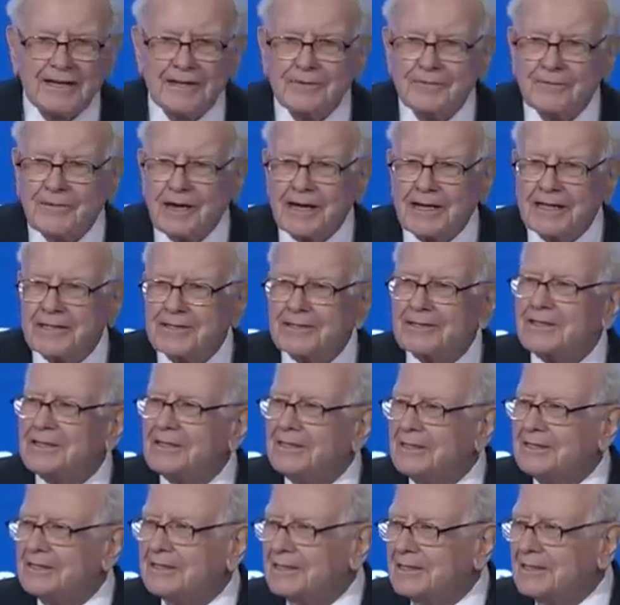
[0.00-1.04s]
invited
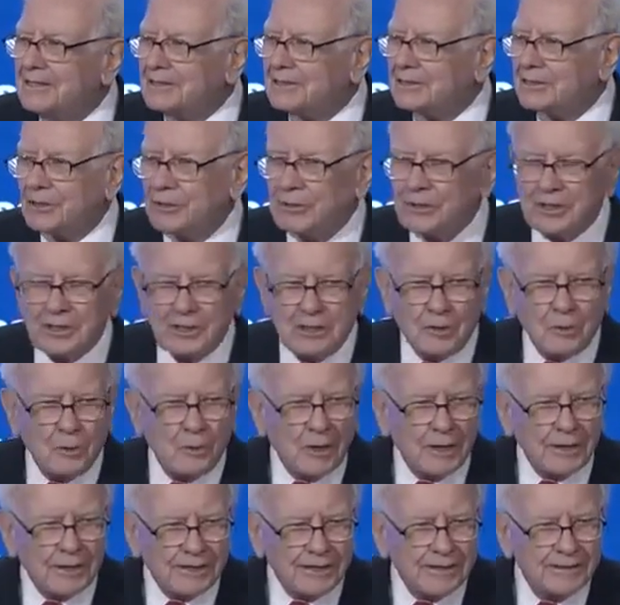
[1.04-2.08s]
to go to
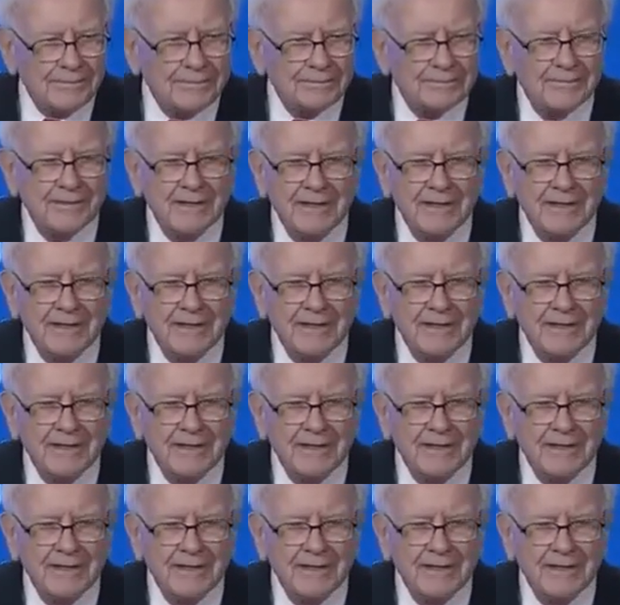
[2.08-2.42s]
LaGuardia,